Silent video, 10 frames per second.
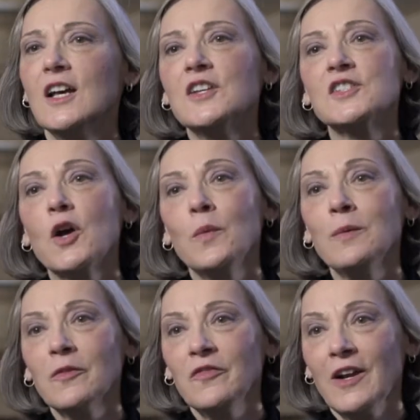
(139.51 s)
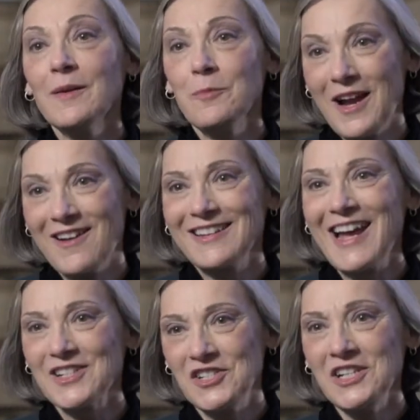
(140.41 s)
So we were very proud
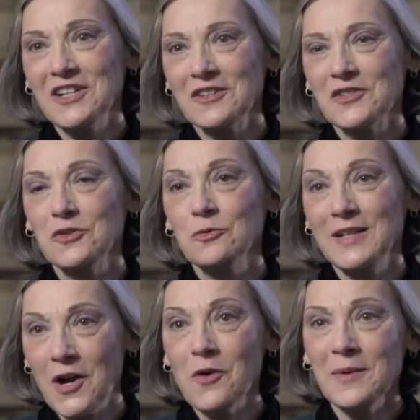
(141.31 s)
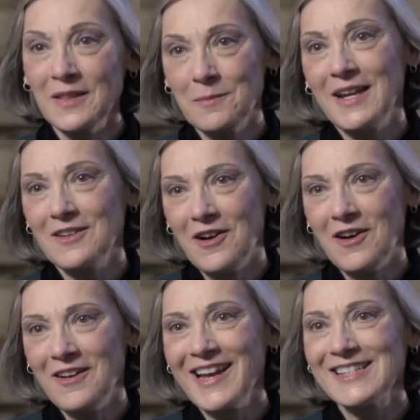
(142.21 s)
last year to reopen the main
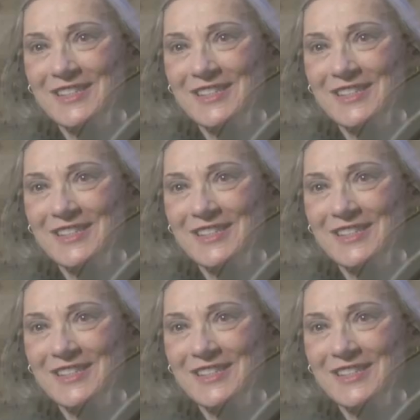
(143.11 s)
hall as